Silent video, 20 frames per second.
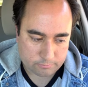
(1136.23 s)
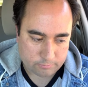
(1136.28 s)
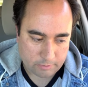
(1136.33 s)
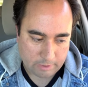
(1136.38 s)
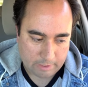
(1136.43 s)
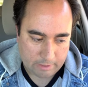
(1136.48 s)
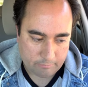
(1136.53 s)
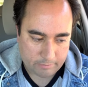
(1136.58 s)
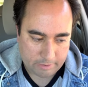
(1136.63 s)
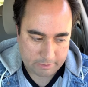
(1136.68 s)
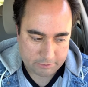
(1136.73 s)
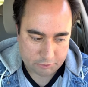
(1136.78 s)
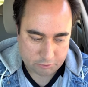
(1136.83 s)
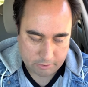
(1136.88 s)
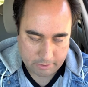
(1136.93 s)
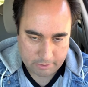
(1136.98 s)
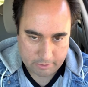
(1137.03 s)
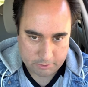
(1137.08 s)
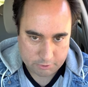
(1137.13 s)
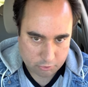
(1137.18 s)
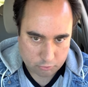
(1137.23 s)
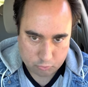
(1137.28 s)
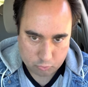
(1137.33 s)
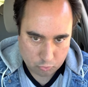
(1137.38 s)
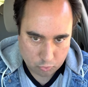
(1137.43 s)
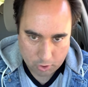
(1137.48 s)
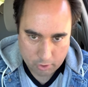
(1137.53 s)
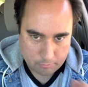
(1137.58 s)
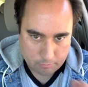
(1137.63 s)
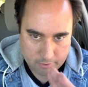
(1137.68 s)
I'm not trying to just
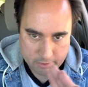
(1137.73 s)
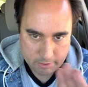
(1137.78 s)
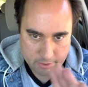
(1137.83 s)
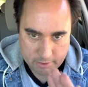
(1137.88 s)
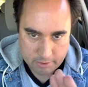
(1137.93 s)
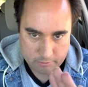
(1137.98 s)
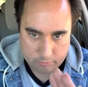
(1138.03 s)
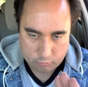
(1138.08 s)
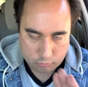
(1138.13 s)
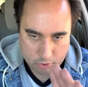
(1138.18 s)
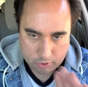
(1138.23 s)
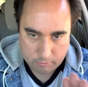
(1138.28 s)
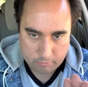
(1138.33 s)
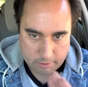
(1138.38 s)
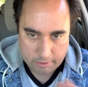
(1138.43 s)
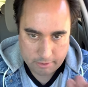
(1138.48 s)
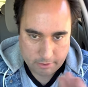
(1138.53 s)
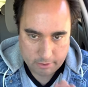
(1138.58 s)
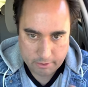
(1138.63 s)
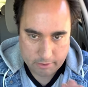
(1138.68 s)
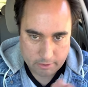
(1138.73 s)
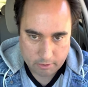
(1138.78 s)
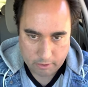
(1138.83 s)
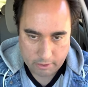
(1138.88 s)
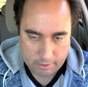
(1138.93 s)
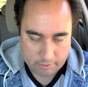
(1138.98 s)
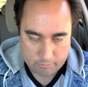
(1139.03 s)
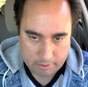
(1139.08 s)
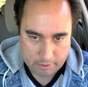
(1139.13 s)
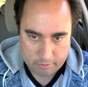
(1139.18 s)
rub it in and
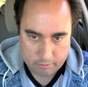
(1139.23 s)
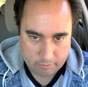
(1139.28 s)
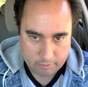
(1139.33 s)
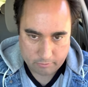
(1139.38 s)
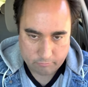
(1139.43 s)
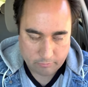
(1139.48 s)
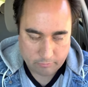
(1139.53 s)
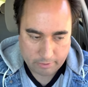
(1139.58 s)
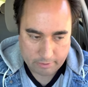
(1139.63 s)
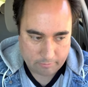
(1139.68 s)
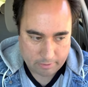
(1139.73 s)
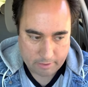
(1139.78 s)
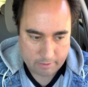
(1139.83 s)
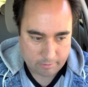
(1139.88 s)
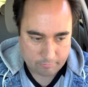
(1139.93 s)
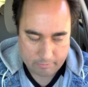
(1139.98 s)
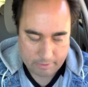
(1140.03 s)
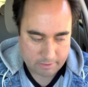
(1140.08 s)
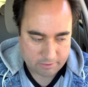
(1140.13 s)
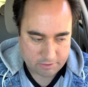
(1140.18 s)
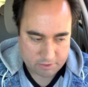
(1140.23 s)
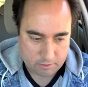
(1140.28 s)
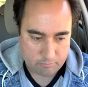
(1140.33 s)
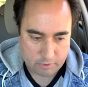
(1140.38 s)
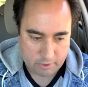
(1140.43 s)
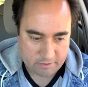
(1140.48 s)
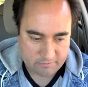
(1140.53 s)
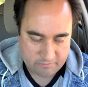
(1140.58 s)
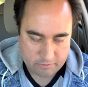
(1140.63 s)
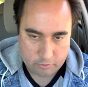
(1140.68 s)
like make
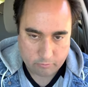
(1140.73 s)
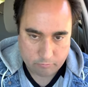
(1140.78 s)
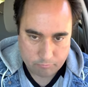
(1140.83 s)
somebody feel